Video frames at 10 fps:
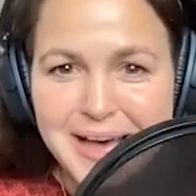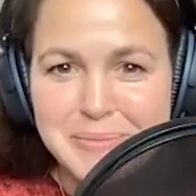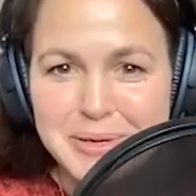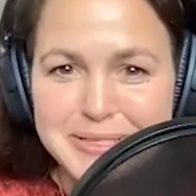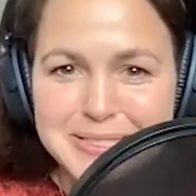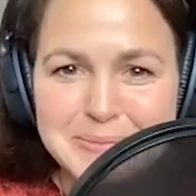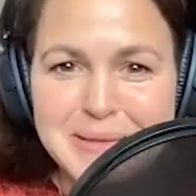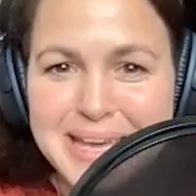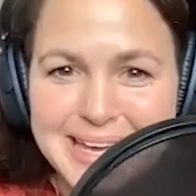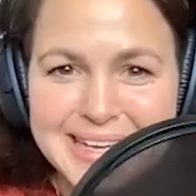Because to
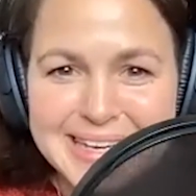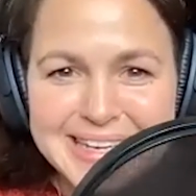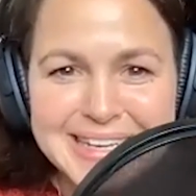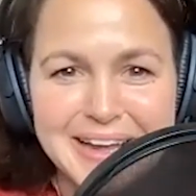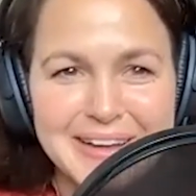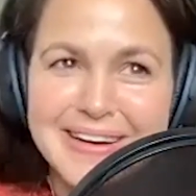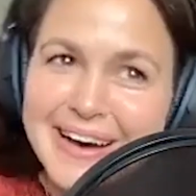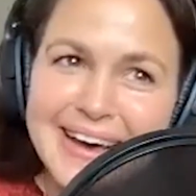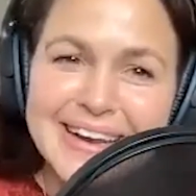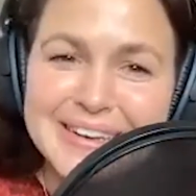me, you know,
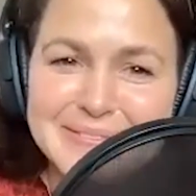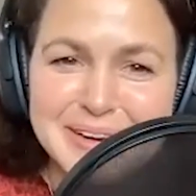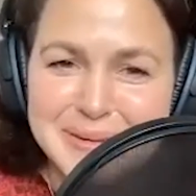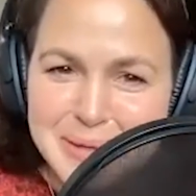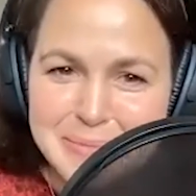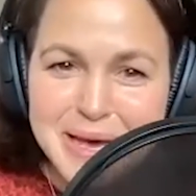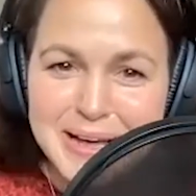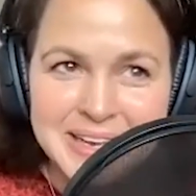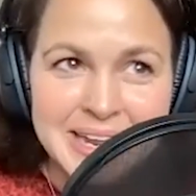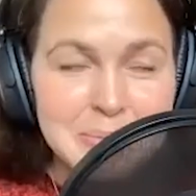I didn't want to be bit on
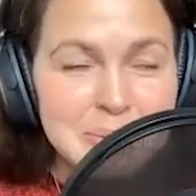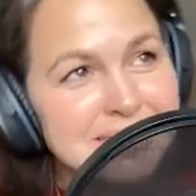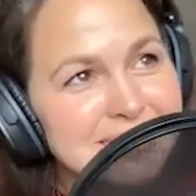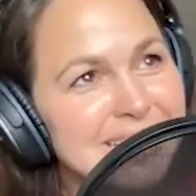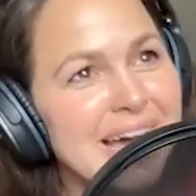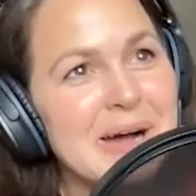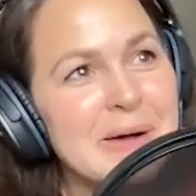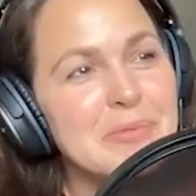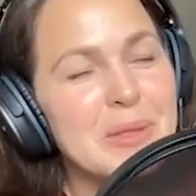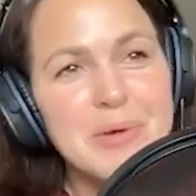the nip.
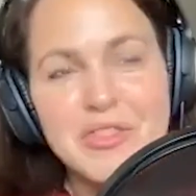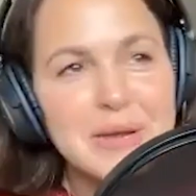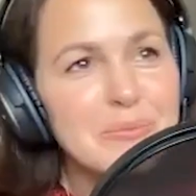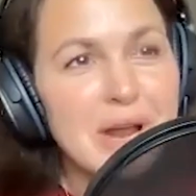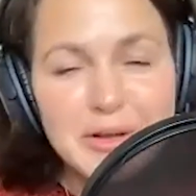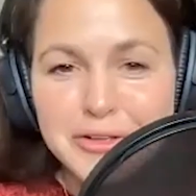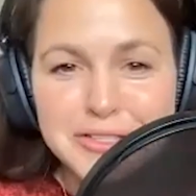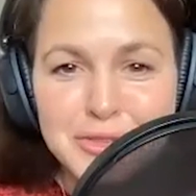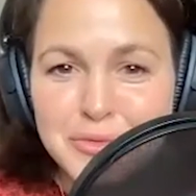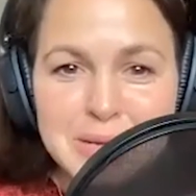But then when I got
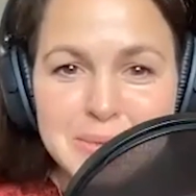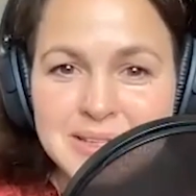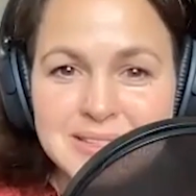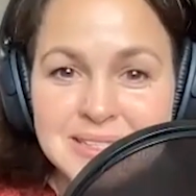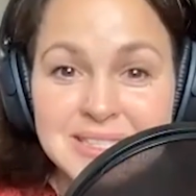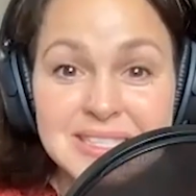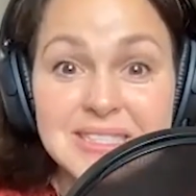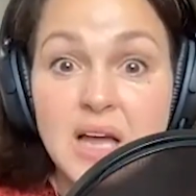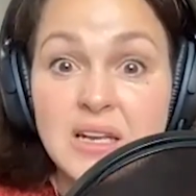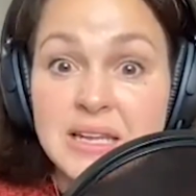to 3 months and
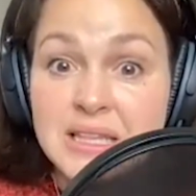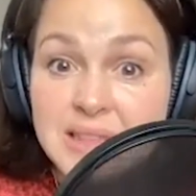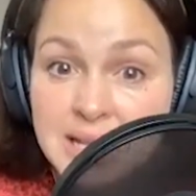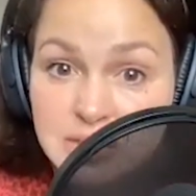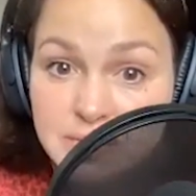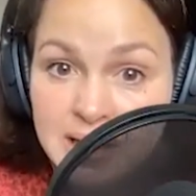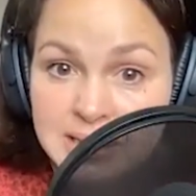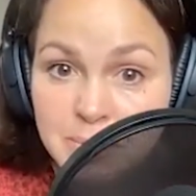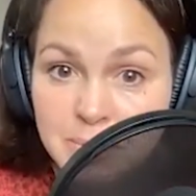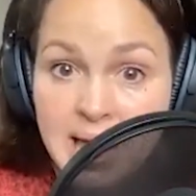suddenly things fell
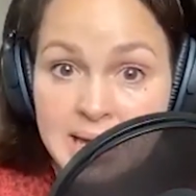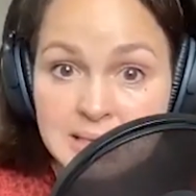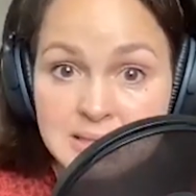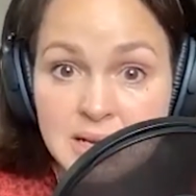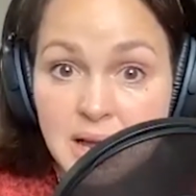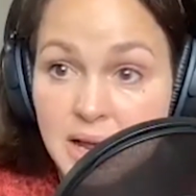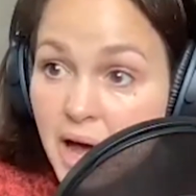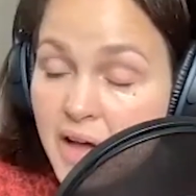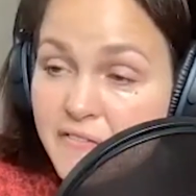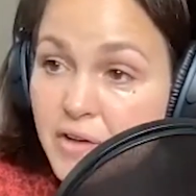into place,
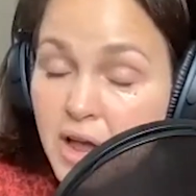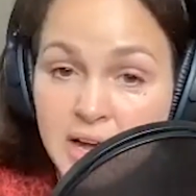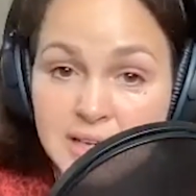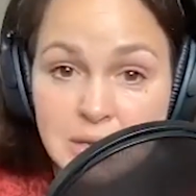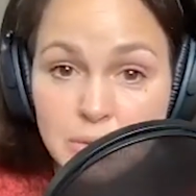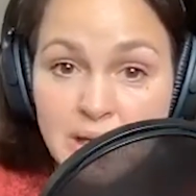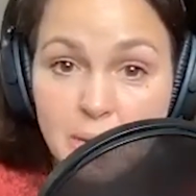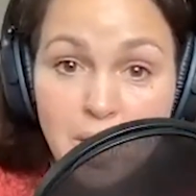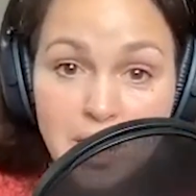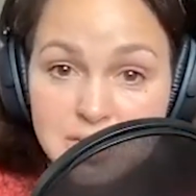I feel like I'd done all that
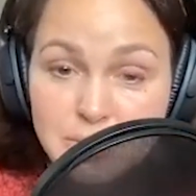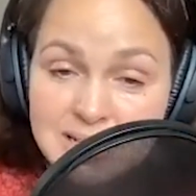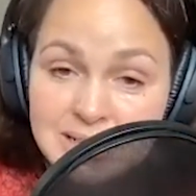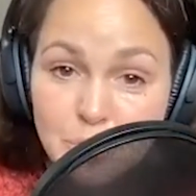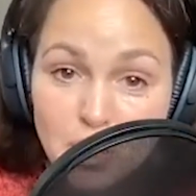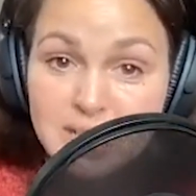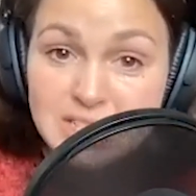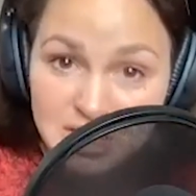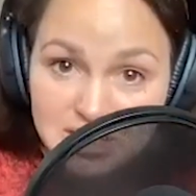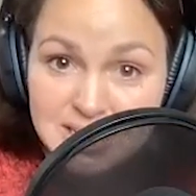work. So I didn't want to
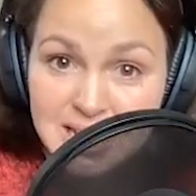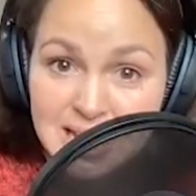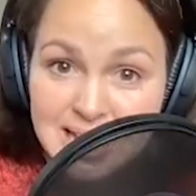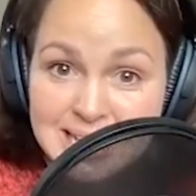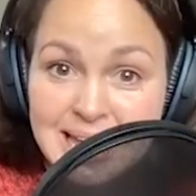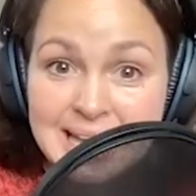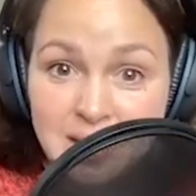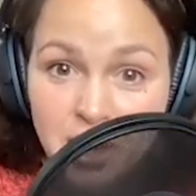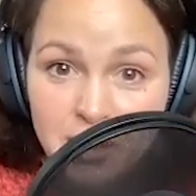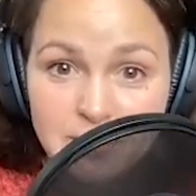just let it
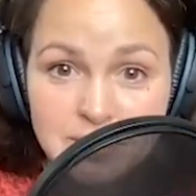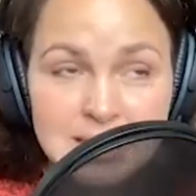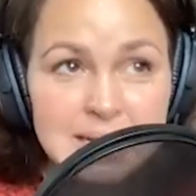go.